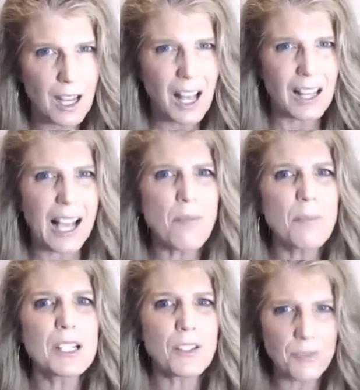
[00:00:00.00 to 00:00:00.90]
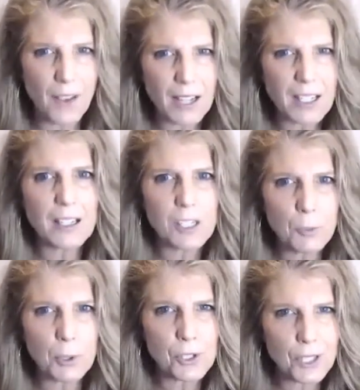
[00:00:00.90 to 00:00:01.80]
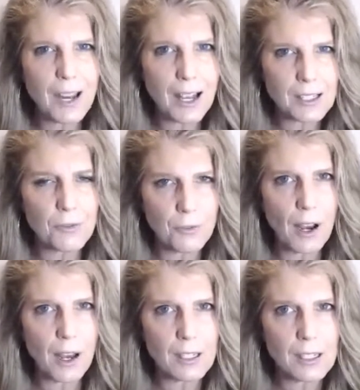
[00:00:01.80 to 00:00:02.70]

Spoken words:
Like, I've been defining this person as a friend,